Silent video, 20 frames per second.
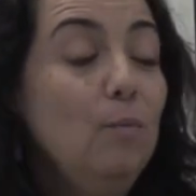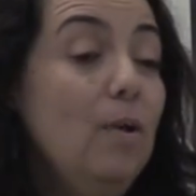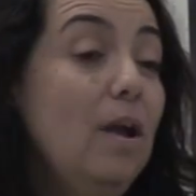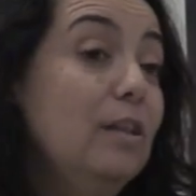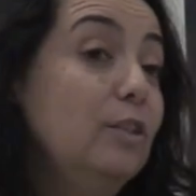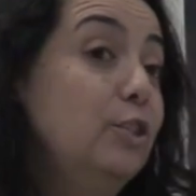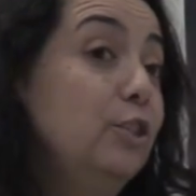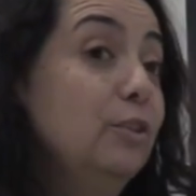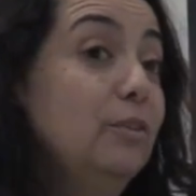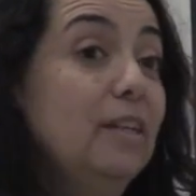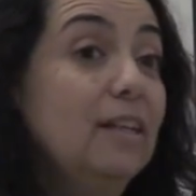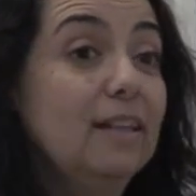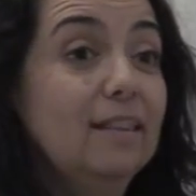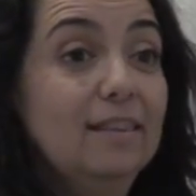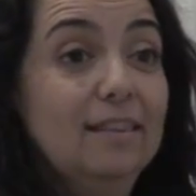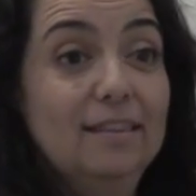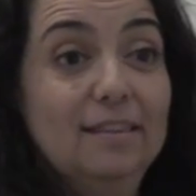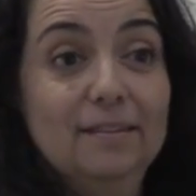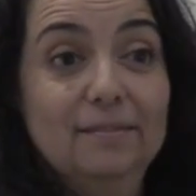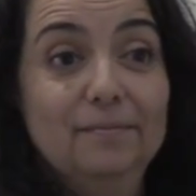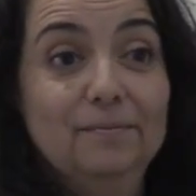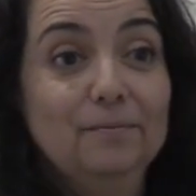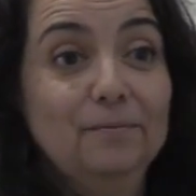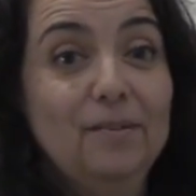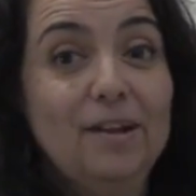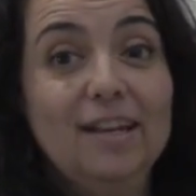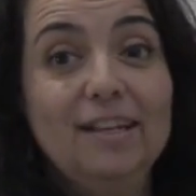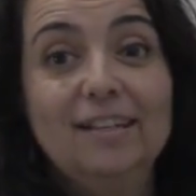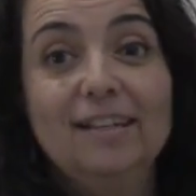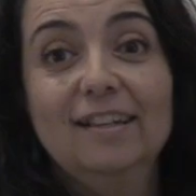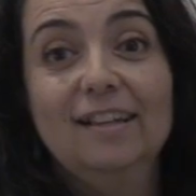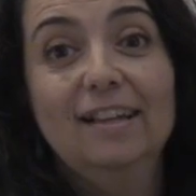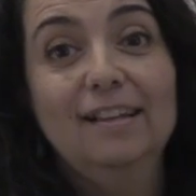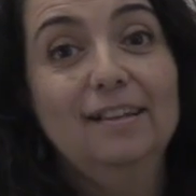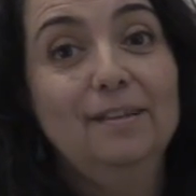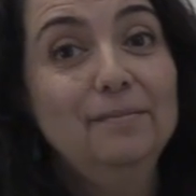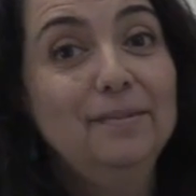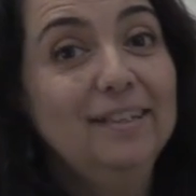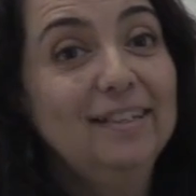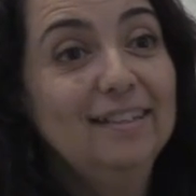Judith, why not?
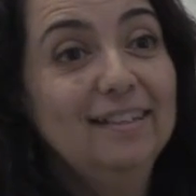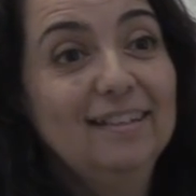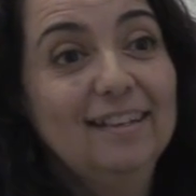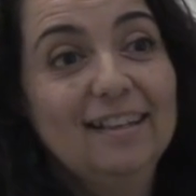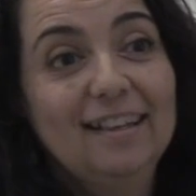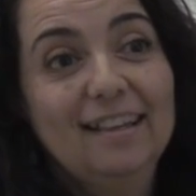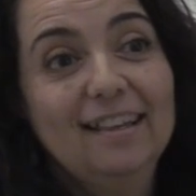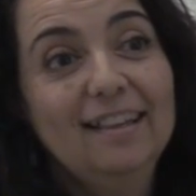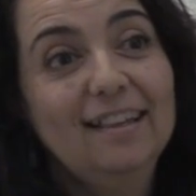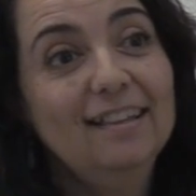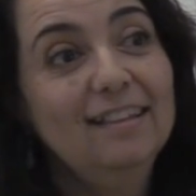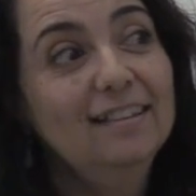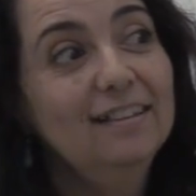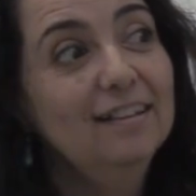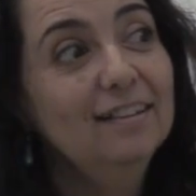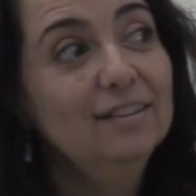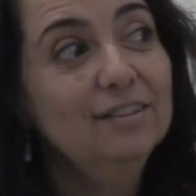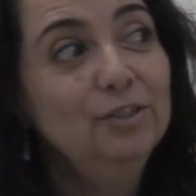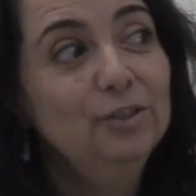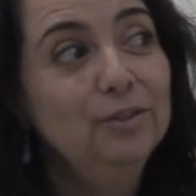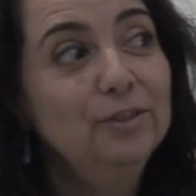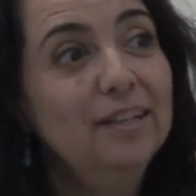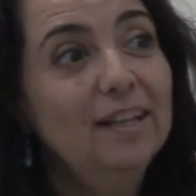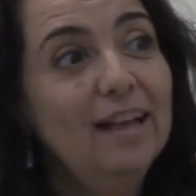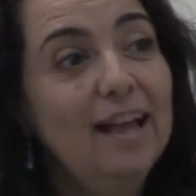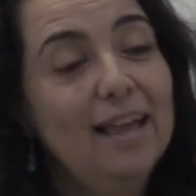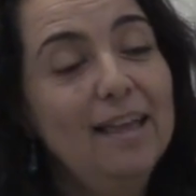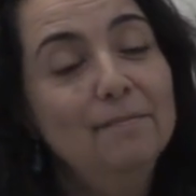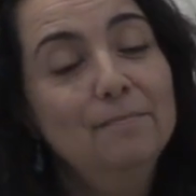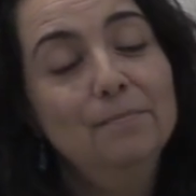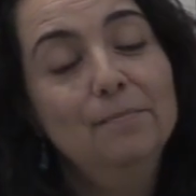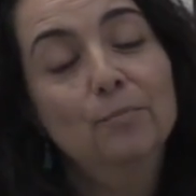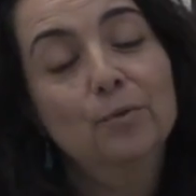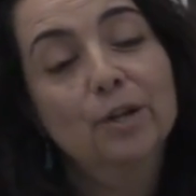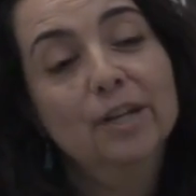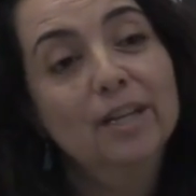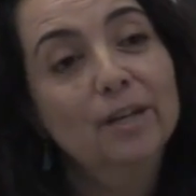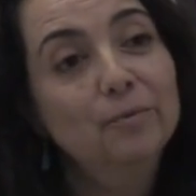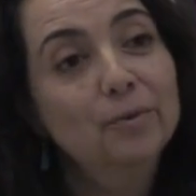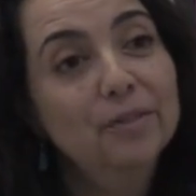I mean, Judith, I'm
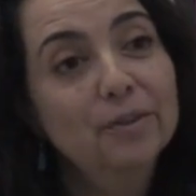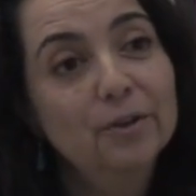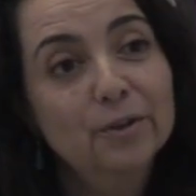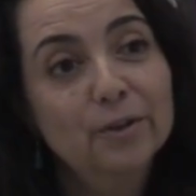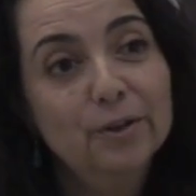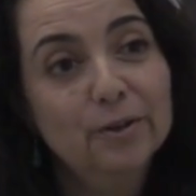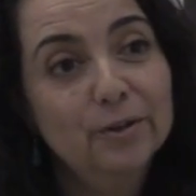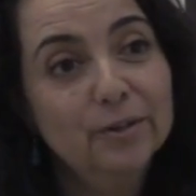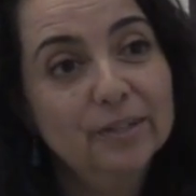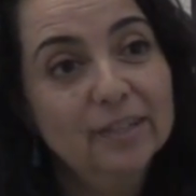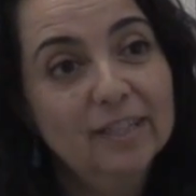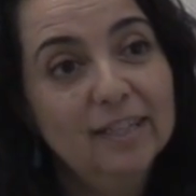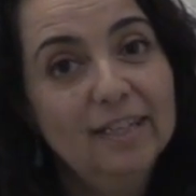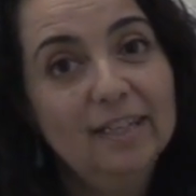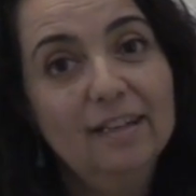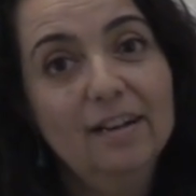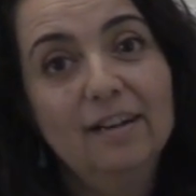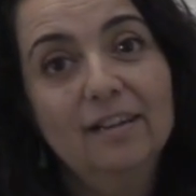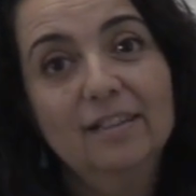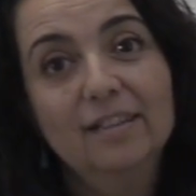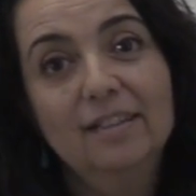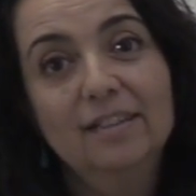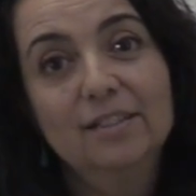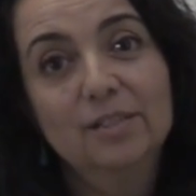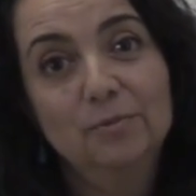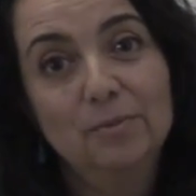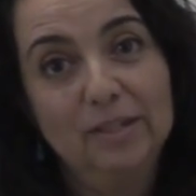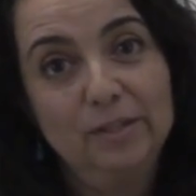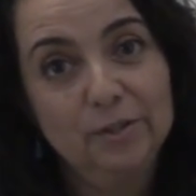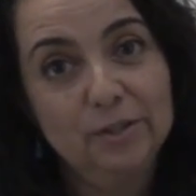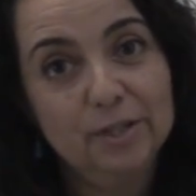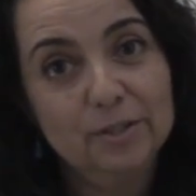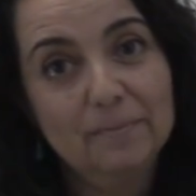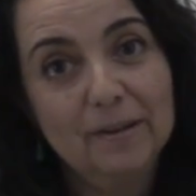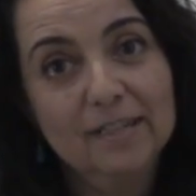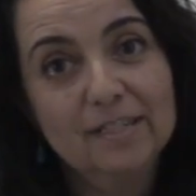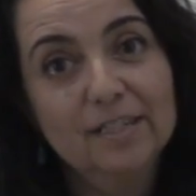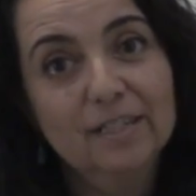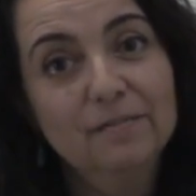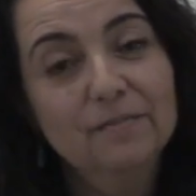working with her currently on this
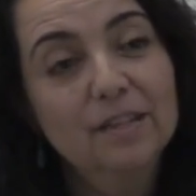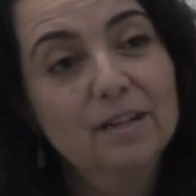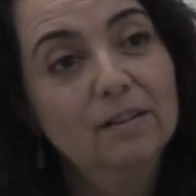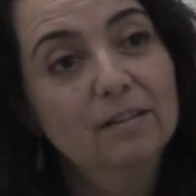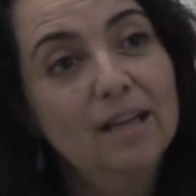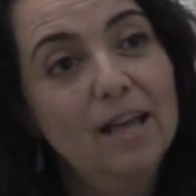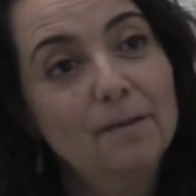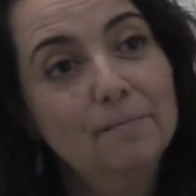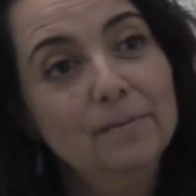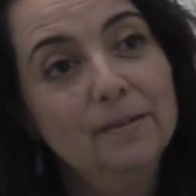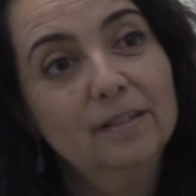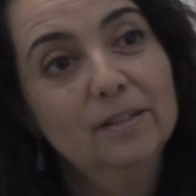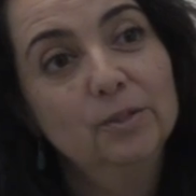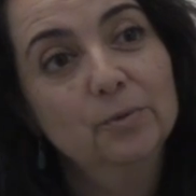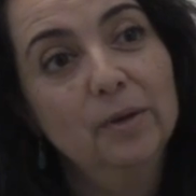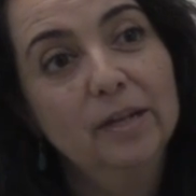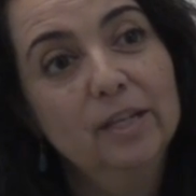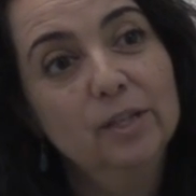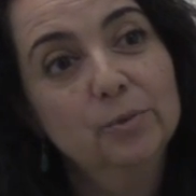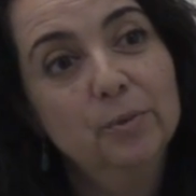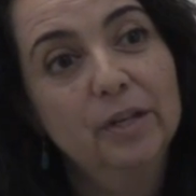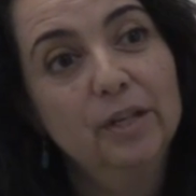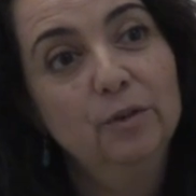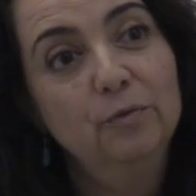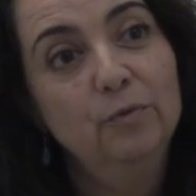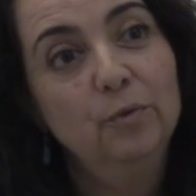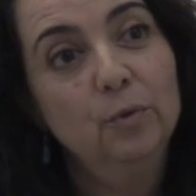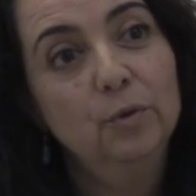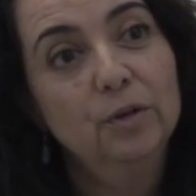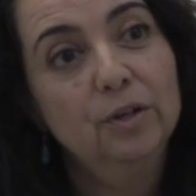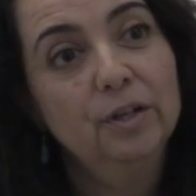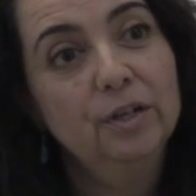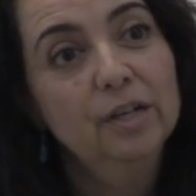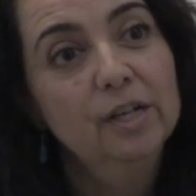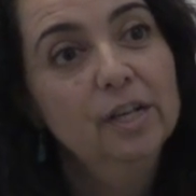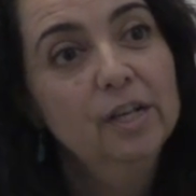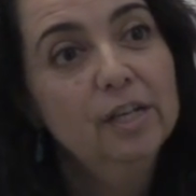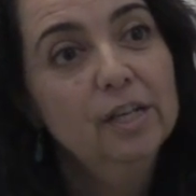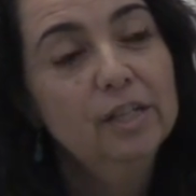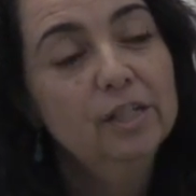retrospective that'll happen in 2024.
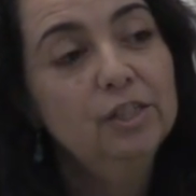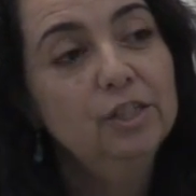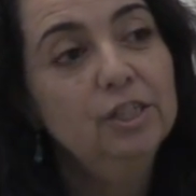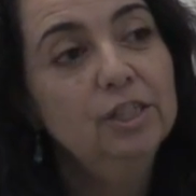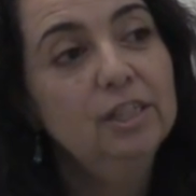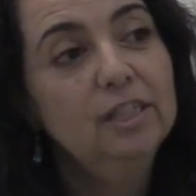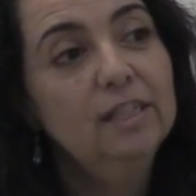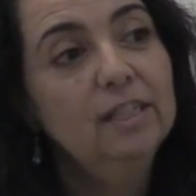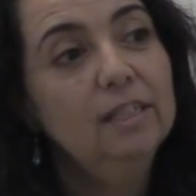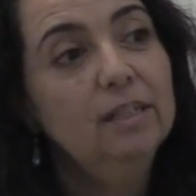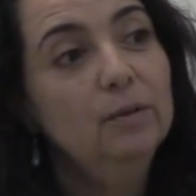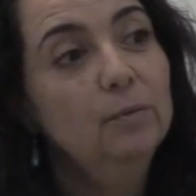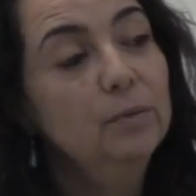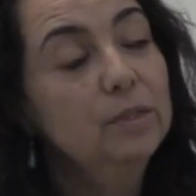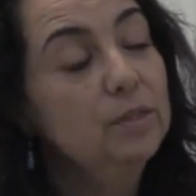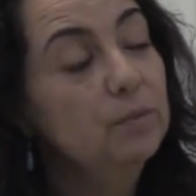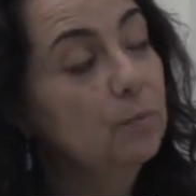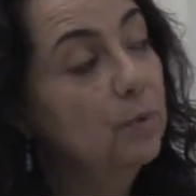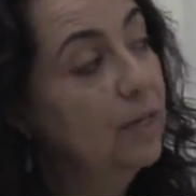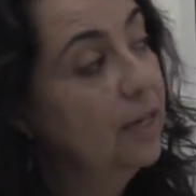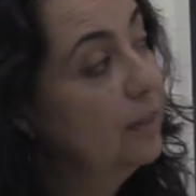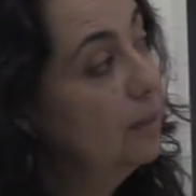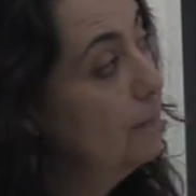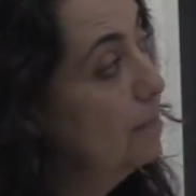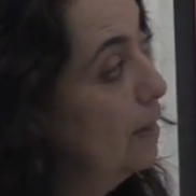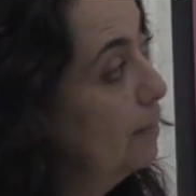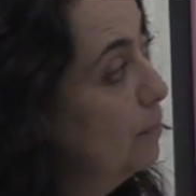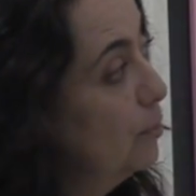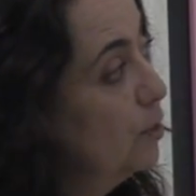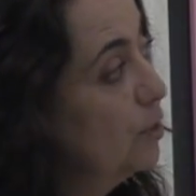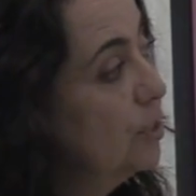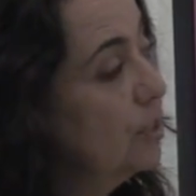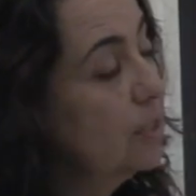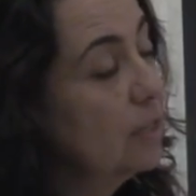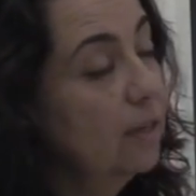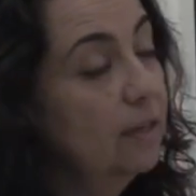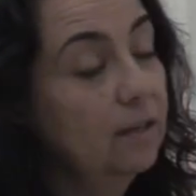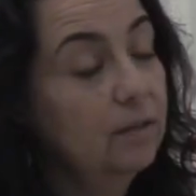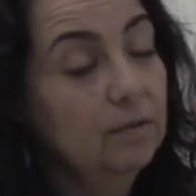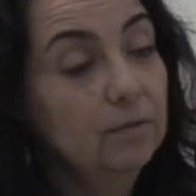She was one of the members,
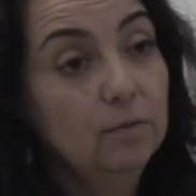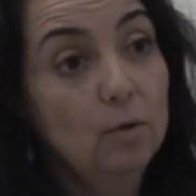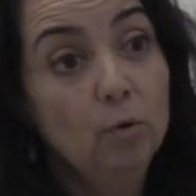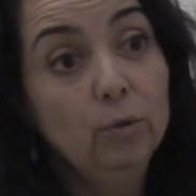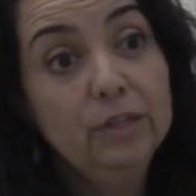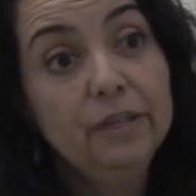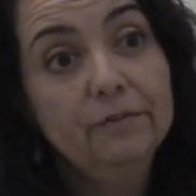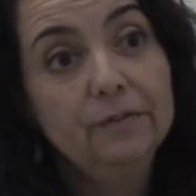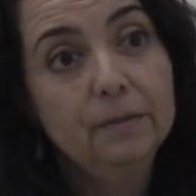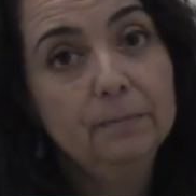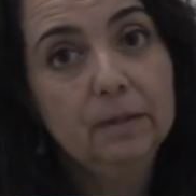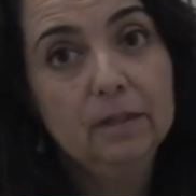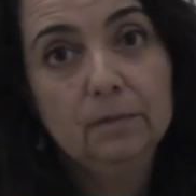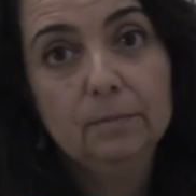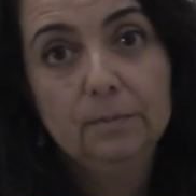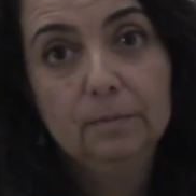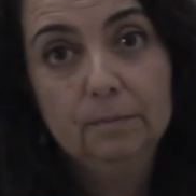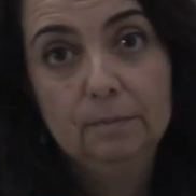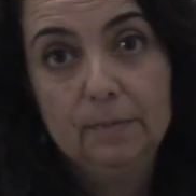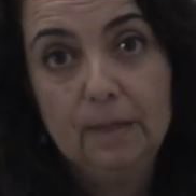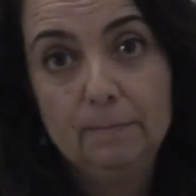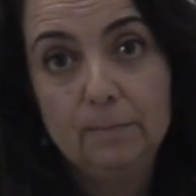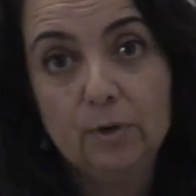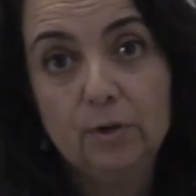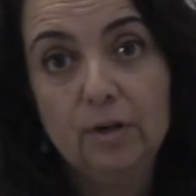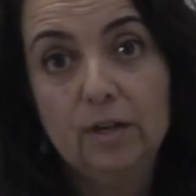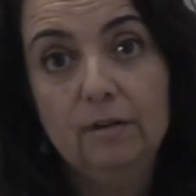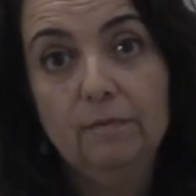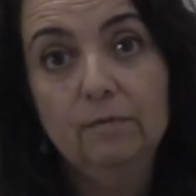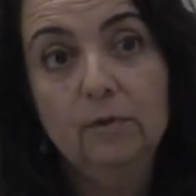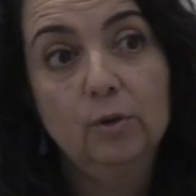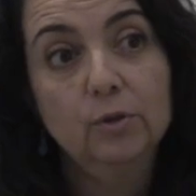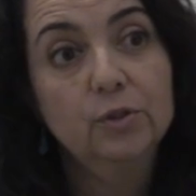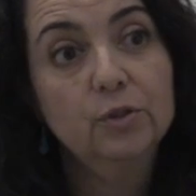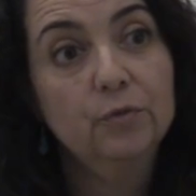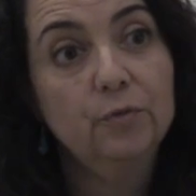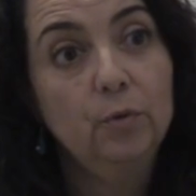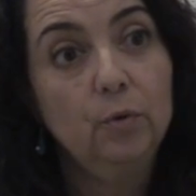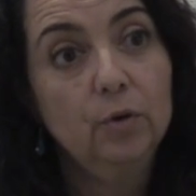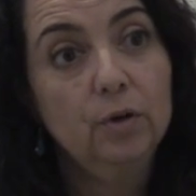only female member of
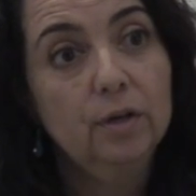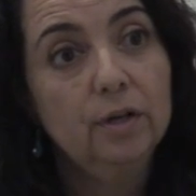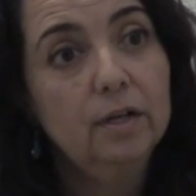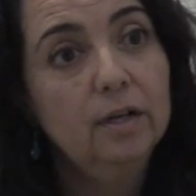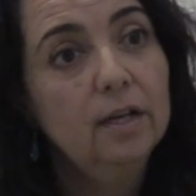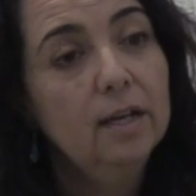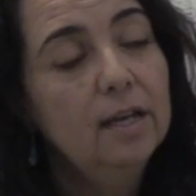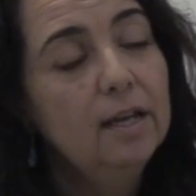Los Four.